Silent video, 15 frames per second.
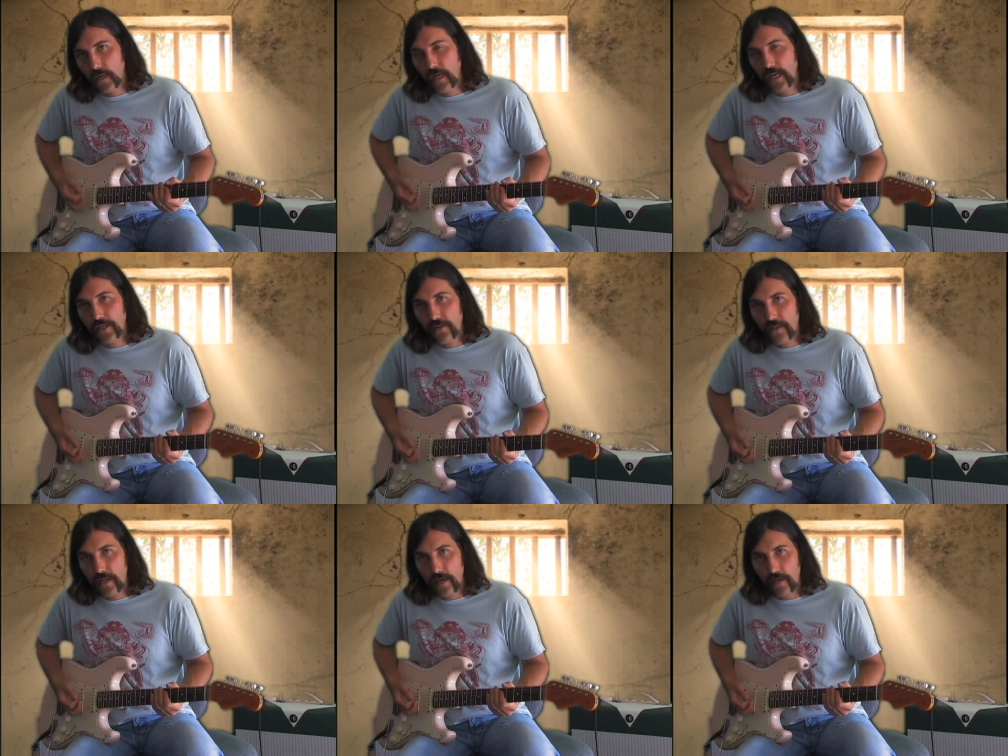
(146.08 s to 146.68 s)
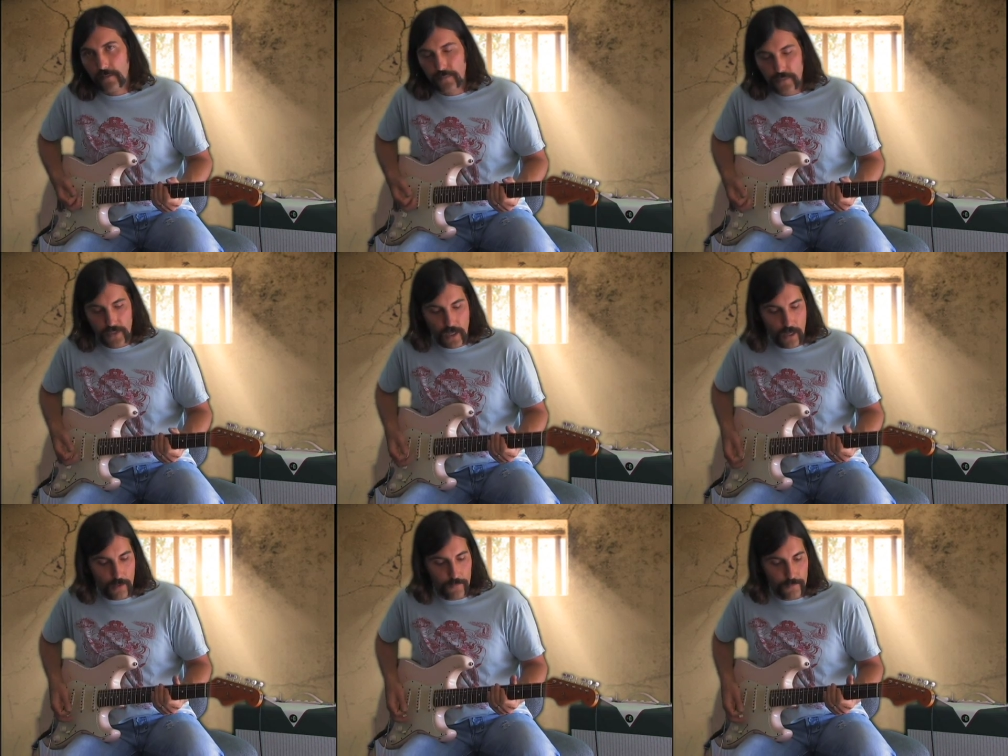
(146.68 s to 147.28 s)
and you're there.
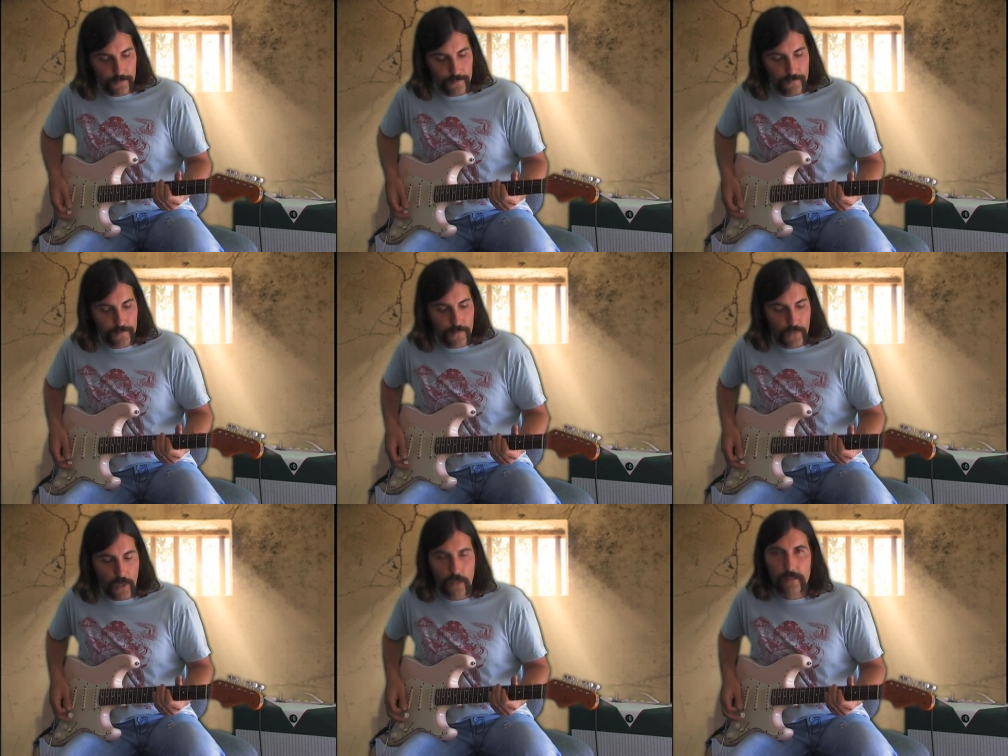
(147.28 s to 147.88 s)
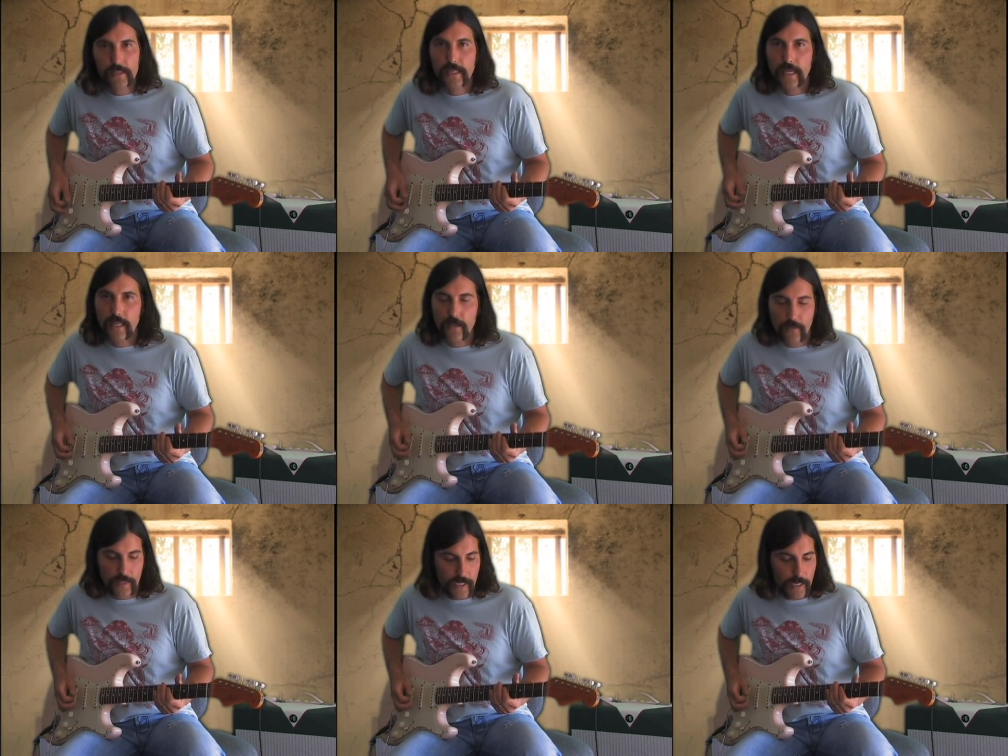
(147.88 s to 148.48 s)
So all
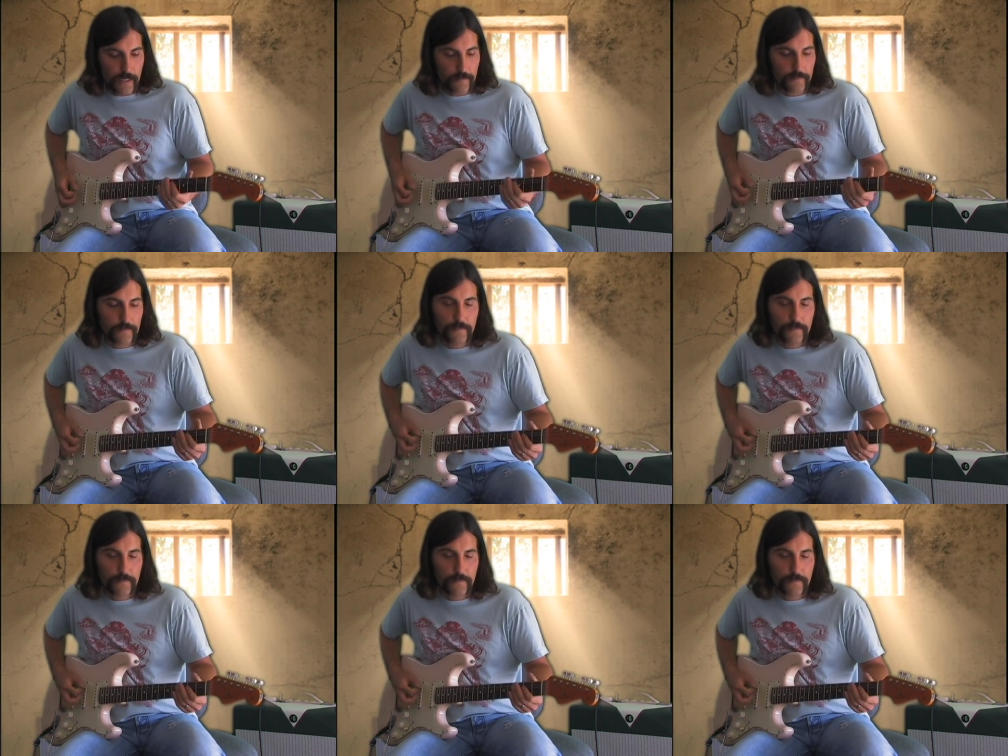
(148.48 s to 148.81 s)
together we got.